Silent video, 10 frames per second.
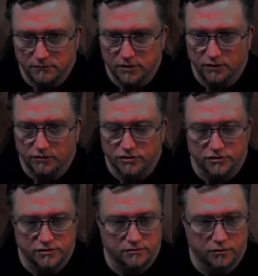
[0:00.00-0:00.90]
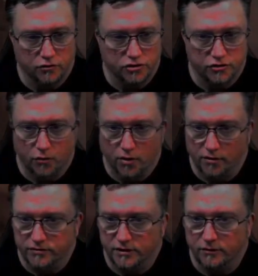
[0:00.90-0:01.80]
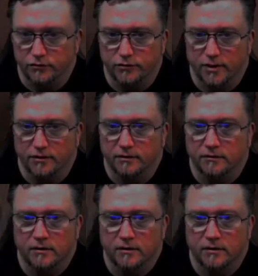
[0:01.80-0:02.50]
you know, they're just critters, they don't do nothing.